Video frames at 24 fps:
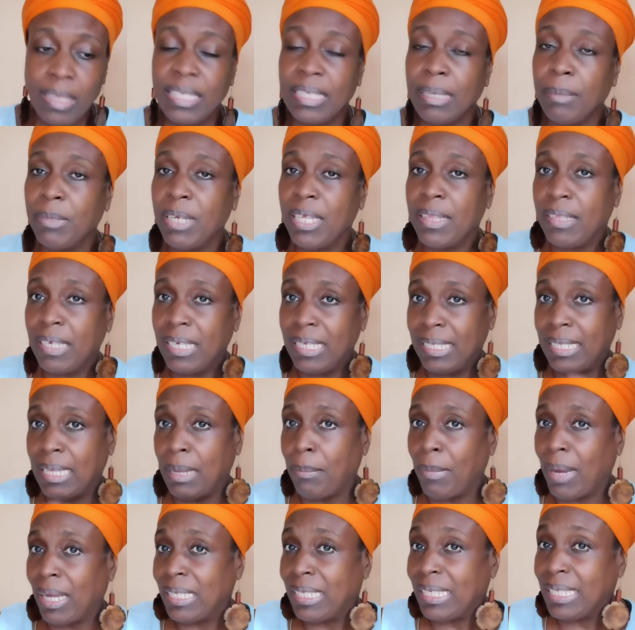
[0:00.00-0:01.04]
Some of the things
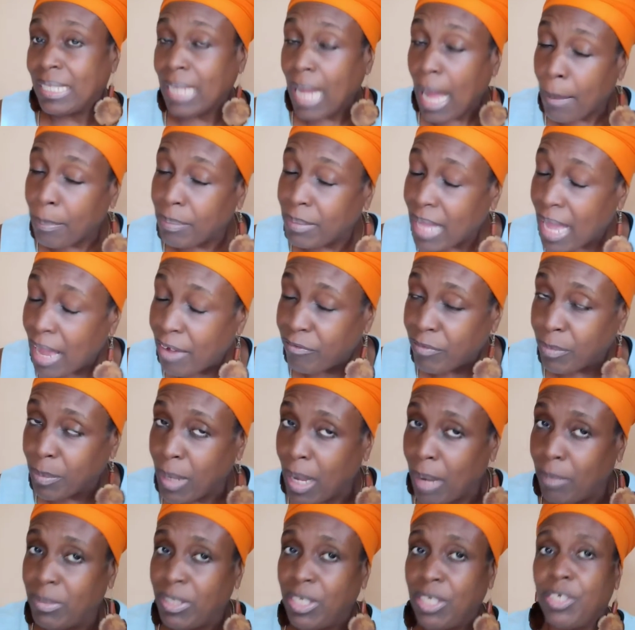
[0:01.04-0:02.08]
that might stop that from
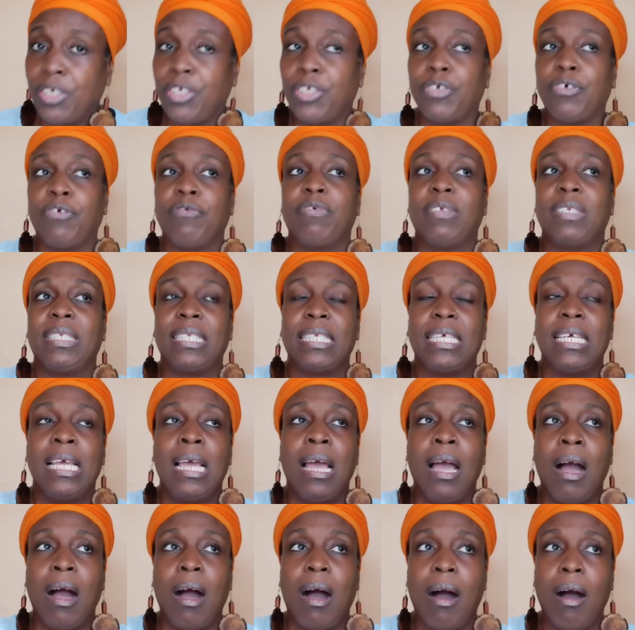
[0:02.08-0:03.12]
coming to the surface,
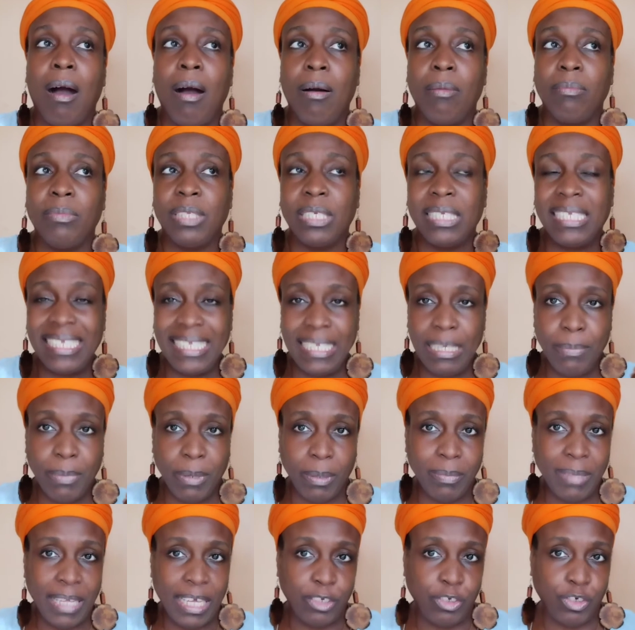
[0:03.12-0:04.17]
the
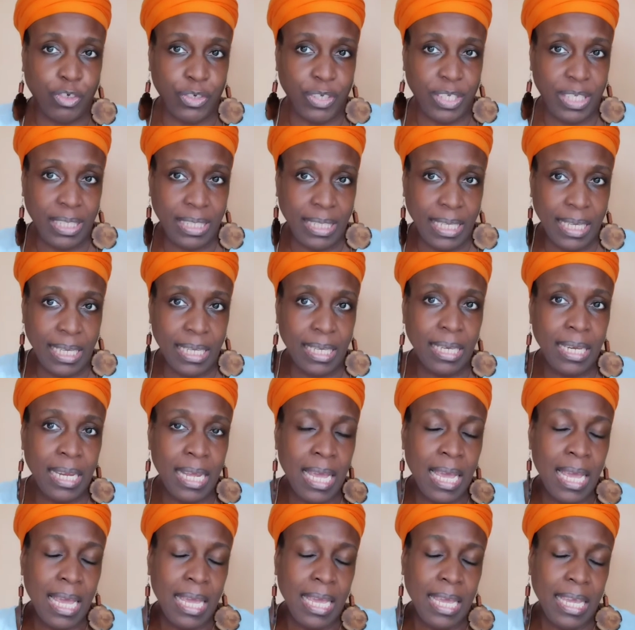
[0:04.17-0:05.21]
sebum that your skin
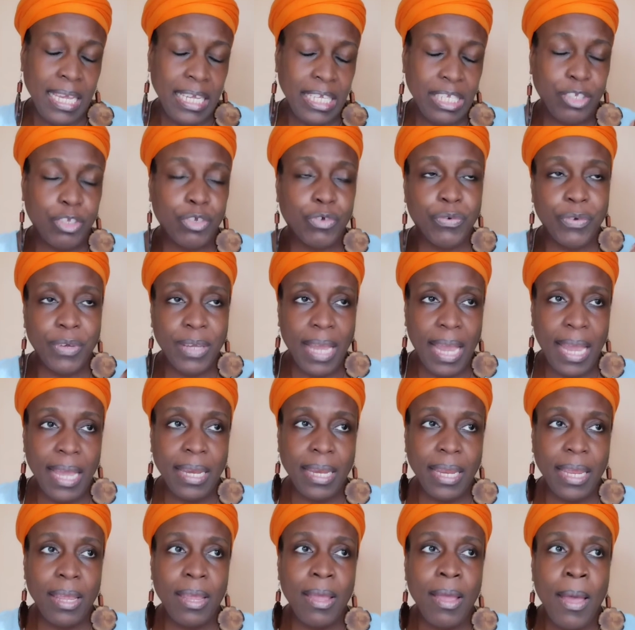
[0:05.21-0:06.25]
is
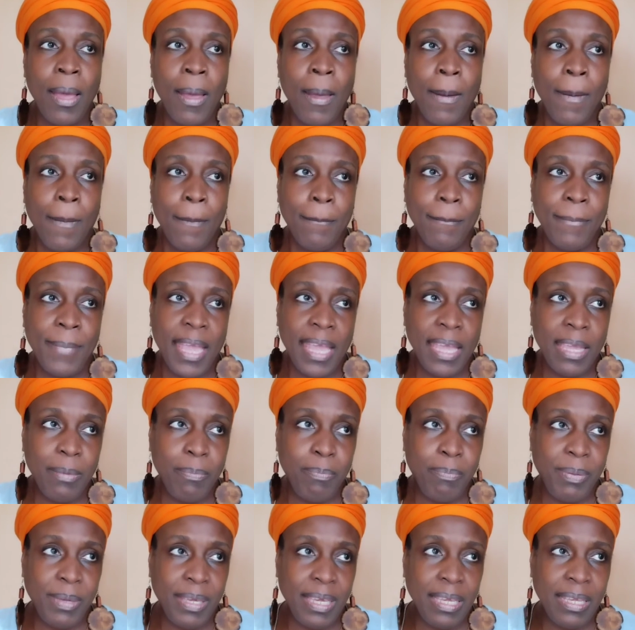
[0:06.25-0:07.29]
creating, may
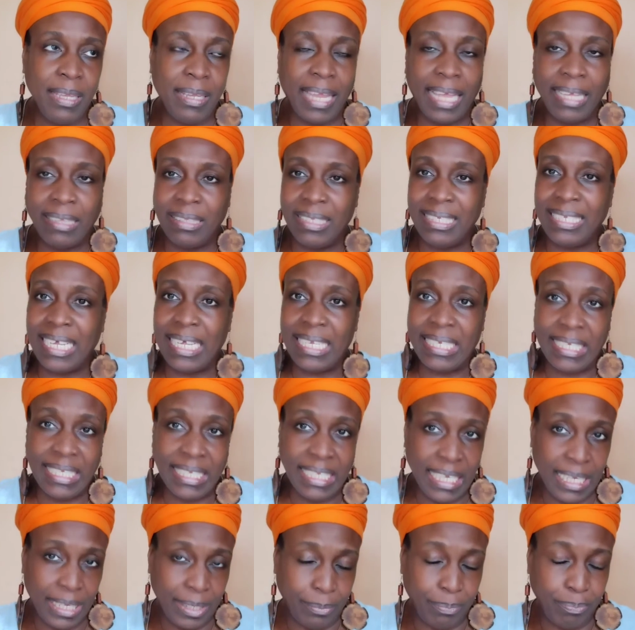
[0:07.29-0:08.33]
be like the dead
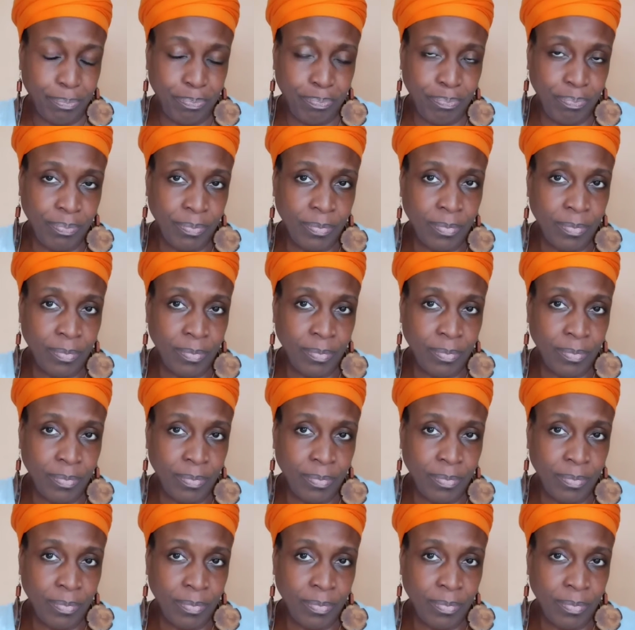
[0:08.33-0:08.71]
skin.